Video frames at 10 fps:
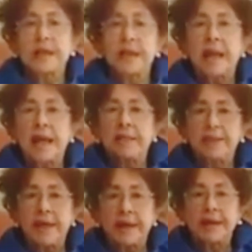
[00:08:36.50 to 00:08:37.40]
And
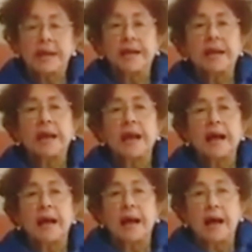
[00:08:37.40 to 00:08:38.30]
then
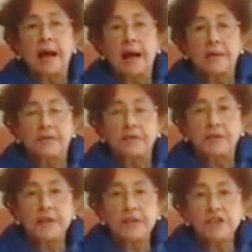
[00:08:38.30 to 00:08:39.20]
I
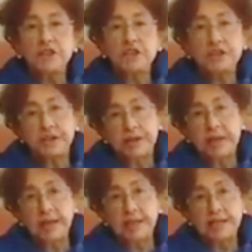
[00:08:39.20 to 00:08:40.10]
finished
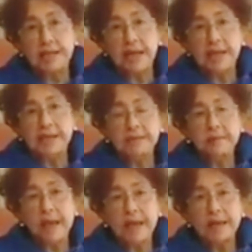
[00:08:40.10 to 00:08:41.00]
Ice Candy
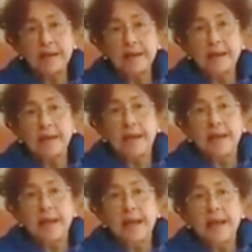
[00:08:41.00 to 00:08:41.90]
Man,
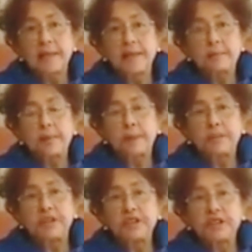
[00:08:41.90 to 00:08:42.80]
and they
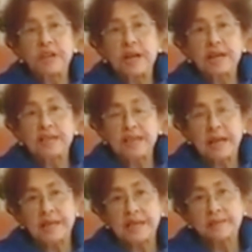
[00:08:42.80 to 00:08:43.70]
published Ice
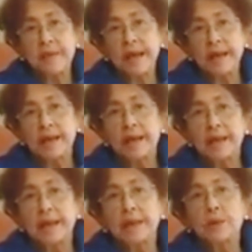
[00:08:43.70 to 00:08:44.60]
Candy Man
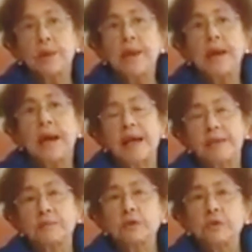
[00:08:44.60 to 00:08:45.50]
when I had
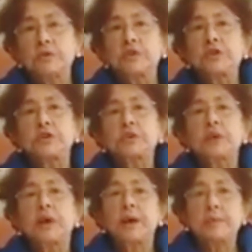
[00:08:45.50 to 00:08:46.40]
moved to
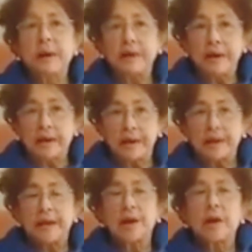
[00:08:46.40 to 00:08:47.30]
America,
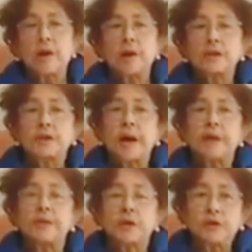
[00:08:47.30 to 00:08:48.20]
although I
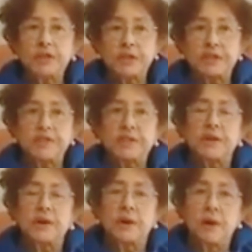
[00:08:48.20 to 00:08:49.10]
wrote it
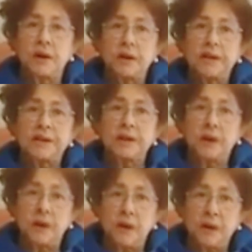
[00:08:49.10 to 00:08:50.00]
all in Lahore,